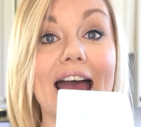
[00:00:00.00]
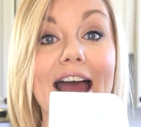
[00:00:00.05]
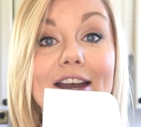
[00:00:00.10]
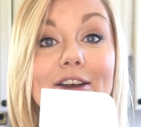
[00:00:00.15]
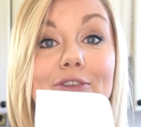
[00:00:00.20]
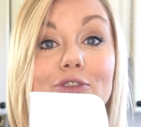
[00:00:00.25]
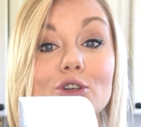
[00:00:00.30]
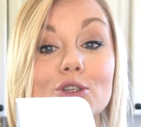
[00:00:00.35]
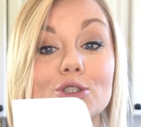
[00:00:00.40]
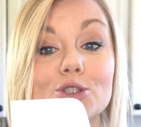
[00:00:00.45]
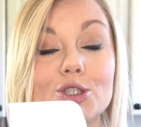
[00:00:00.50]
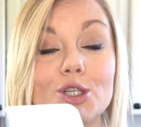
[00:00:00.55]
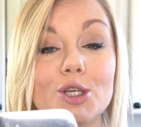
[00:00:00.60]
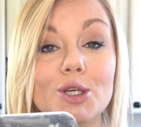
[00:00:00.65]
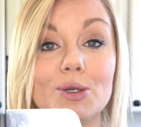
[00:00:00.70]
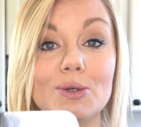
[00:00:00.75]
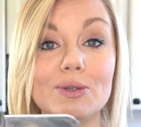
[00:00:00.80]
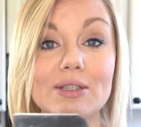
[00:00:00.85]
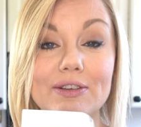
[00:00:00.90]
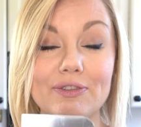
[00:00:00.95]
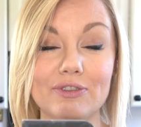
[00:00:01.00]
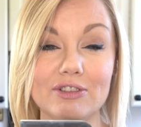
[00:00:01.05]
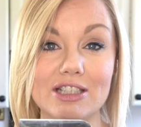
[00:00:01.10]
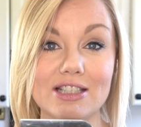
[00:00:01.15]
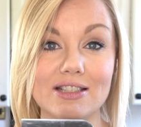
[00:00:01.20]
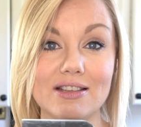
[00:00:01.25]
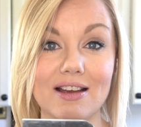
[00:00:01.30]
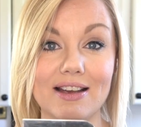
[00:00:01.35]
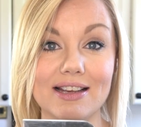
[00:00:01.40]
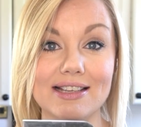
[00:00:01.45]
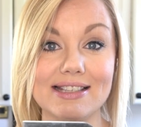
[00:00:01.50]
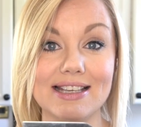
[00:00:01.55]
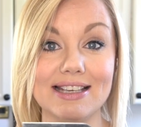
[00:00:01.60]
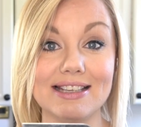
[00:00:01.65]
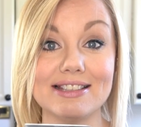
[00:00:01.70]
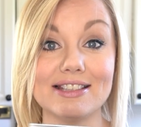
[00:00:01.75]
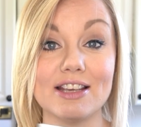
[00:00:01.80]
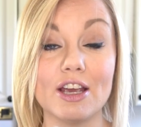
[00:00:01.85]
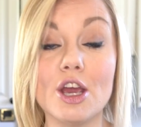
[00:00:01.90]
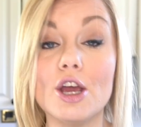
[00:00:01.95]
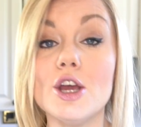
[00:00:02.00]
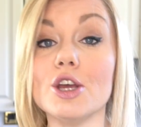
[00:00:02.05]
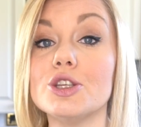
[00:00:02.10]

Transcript: And I've got 2 different sizes.